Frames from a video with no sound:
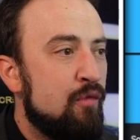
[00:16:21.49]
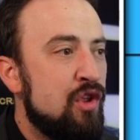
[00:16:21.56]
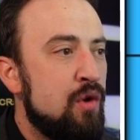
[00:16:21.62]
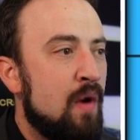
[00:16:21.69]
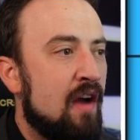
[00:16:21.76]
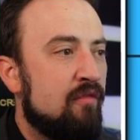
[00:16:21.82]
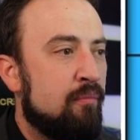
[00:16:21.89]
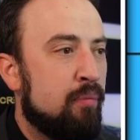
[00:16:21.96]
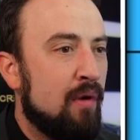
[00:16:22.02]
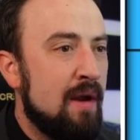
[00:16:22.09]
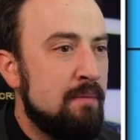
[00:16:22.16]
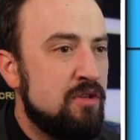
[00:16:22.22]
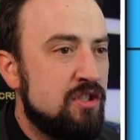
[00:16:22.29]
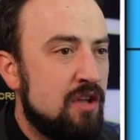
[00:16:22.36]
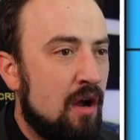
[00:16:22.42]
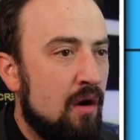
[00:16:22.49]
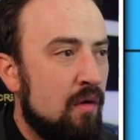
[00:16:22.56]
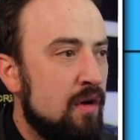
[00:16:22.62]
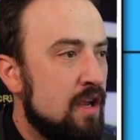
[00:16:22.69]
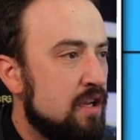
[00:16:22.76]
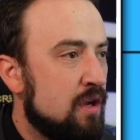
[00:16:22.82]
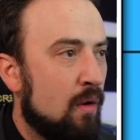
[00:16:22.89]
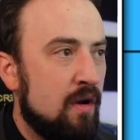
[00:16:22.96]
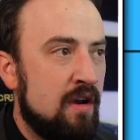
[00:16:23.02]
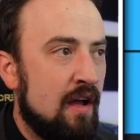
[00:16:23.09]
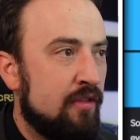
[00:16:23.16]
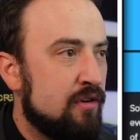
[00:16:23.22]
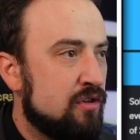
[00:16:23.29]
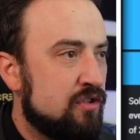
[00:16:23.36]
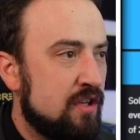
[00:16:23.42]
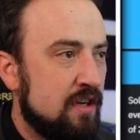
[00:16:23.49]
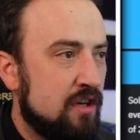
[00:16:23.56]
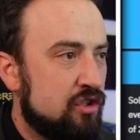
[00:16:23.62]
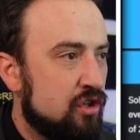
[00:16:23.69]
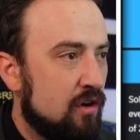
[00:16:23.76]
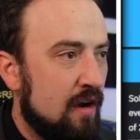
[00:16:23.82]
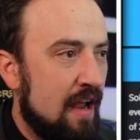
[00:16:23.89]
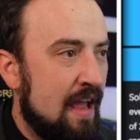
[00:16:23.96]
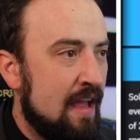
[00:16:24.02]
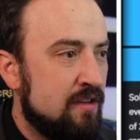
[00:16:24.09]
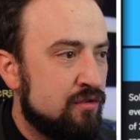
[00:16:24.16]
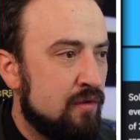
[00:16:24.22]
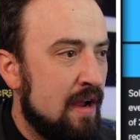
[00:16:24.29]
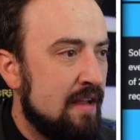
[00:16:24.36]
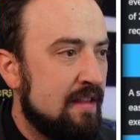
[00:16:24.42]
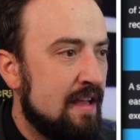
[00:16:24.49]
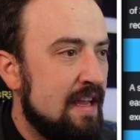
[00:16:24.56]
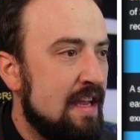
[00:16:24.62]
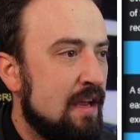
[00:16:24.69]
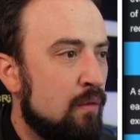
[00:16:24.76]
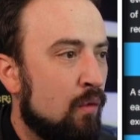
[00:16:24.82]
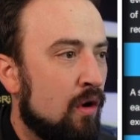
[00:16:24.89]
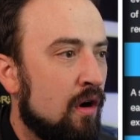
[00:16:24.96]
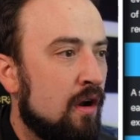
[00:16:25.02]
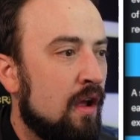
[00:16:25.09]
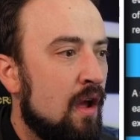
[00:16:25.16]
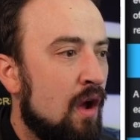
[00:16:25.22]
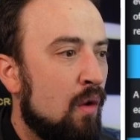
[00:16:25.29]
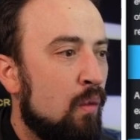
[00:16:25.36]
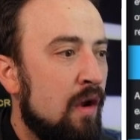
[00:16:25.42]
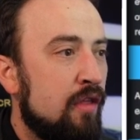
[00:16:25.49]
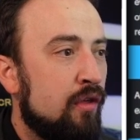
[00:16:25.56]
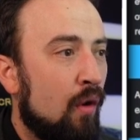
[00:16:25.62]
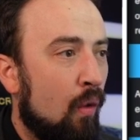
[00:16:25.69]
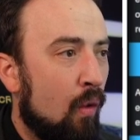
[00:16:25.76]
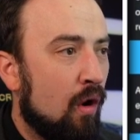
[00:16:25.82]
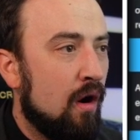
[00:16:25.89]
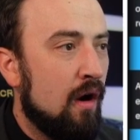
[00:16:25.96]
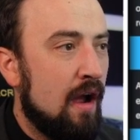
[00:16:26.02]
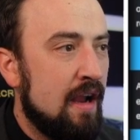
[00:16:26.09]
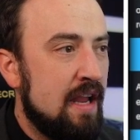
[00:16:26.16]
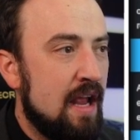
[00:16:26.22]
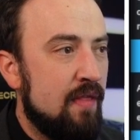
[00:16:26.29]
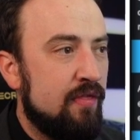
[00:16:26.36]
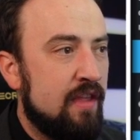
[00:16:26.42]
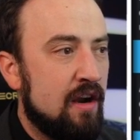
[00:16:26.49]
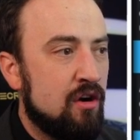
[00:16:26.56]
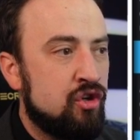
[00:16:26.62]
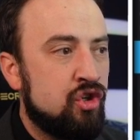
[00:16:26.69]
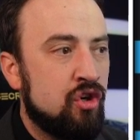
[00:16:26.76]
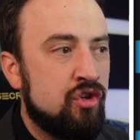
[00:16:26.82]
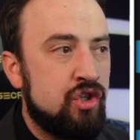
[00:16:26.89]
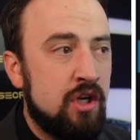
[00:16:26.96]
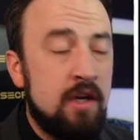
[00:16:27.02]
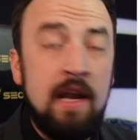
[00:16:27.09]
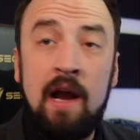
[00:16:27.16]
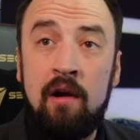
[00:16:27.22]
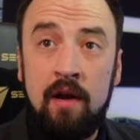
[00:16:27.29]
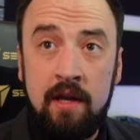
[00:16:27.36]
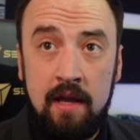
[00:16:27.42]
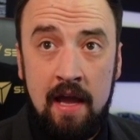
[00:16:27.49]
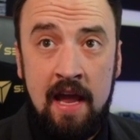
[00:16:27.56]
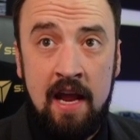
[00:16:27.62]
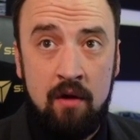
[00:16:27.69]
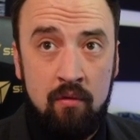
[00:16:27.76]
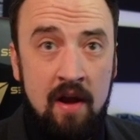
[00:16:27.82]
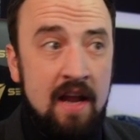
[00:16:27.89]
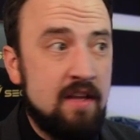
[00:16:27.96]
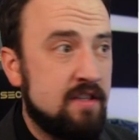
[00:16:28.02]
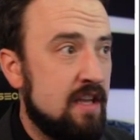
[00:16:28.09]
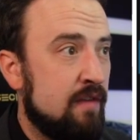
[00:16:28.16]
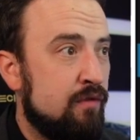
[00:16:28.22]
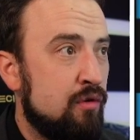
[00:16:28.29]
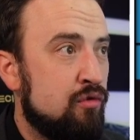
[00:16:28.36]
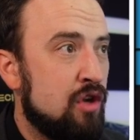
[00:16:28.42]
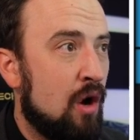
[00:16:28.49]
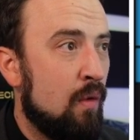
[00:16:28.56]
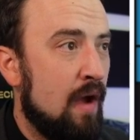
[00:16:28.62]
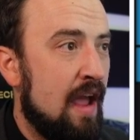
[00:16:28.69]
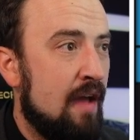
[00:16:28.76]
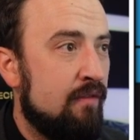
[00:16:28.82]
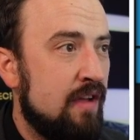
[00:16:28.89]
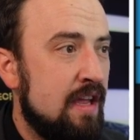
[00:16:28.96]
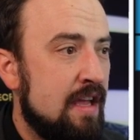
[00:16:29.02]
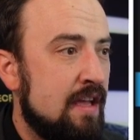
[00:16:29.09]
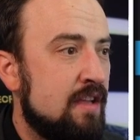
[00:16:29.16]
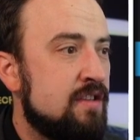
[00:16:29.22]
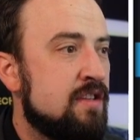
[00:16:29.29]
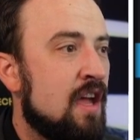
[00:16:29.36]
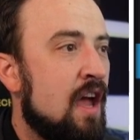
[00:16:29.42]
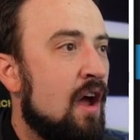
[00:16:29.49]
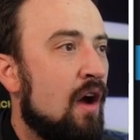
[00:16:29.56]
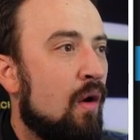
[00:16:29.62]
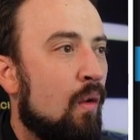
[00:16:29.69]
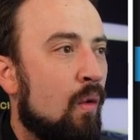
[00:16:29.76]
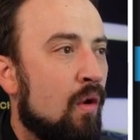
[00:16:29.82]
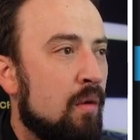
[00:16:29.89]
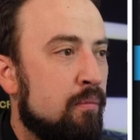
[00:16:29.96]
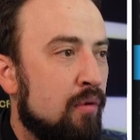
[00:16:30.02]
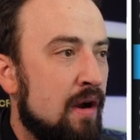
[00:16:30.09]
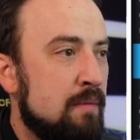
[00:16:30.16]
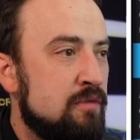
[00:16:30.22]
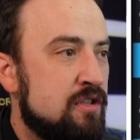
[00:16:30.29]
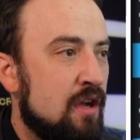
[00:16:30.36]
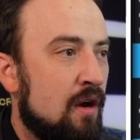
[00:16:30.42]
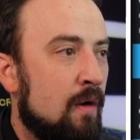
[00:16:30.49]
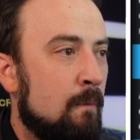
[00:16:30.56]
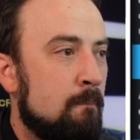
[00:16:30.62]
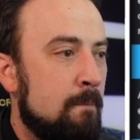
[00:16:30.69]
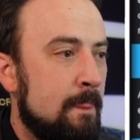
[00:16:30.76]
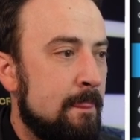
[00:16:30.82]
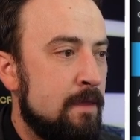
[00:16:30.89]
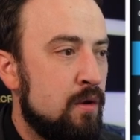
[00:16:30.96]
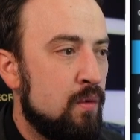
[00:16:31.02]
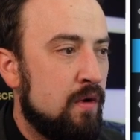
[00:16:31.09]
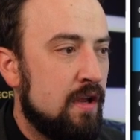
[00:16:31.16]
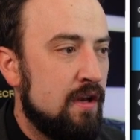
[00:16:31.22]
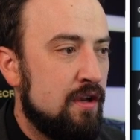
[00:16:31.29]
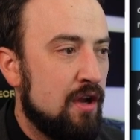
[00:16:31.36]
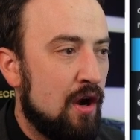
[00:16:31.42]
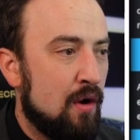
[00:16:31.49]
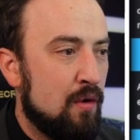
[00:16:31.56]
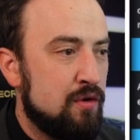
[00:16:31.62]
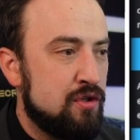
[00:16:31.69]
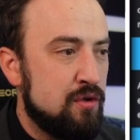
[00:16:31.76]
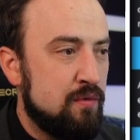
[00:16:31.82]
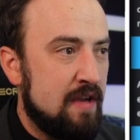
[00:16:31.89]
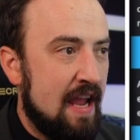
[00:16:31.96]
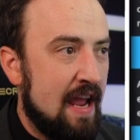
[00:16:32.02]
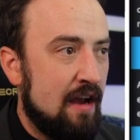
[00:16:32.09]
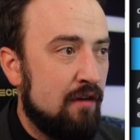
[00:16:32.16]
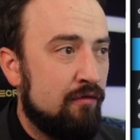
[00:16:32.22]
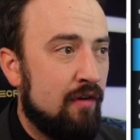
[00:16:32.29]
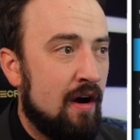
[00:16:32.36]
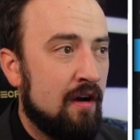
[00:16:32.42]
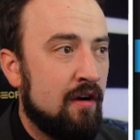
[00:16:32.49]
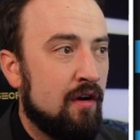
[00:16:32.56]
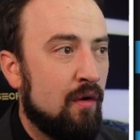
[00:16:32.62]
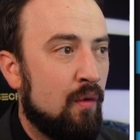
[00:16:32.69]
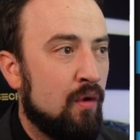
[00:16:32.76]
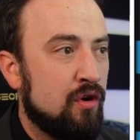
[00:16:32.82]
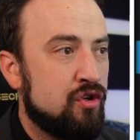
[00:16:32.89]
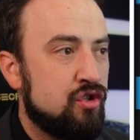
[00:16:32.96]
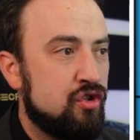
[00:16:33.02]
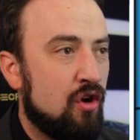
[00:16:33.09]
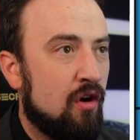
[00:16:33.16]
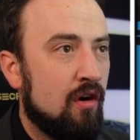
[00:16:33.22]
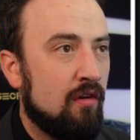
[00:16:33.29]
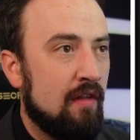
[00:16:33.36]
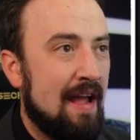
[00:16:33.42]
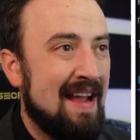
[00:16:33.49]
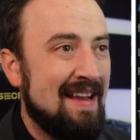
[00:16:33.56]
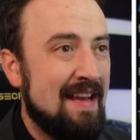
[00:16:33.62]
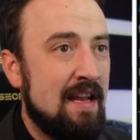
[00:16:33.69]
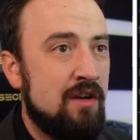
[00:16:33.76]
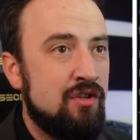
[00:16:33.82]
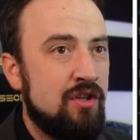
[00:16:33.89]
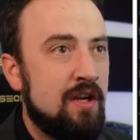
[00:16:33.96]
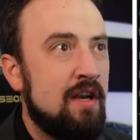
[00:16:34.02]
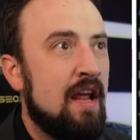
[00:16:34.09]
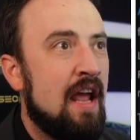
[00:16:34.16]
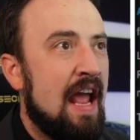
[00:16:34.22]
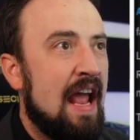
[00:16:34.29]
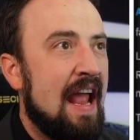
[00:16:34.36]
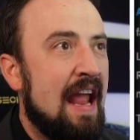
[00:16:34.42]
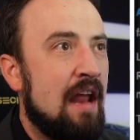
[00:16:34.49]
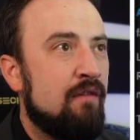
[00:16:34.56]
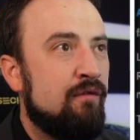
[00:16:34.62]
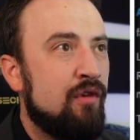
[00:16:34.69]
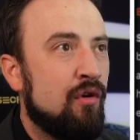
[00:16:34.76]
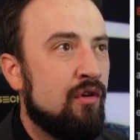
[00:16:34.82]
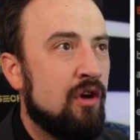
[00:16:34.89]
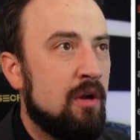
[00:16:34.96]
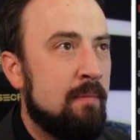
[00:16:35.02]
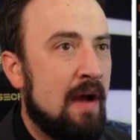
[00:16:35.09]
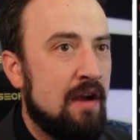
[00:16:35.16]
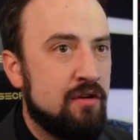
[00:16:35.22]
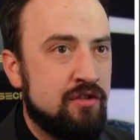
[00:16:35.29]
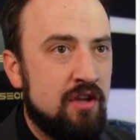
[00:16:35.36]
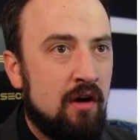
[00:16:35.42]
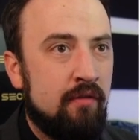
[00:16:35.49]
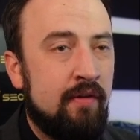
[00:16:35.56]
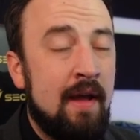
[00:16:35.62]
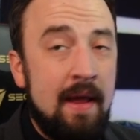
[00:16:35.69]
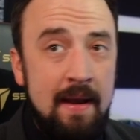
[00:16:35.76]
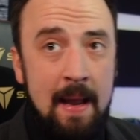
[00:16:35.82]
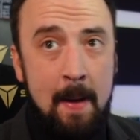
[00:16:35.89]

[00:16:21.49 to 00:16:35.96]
Then you have Brimstone, you know, another signature S rank that he can work with, or again, there's your generic A ranks. If you don't have his or Brimstone, you can go to Cannon Fodder or Starlight Engine and feel good about yourself.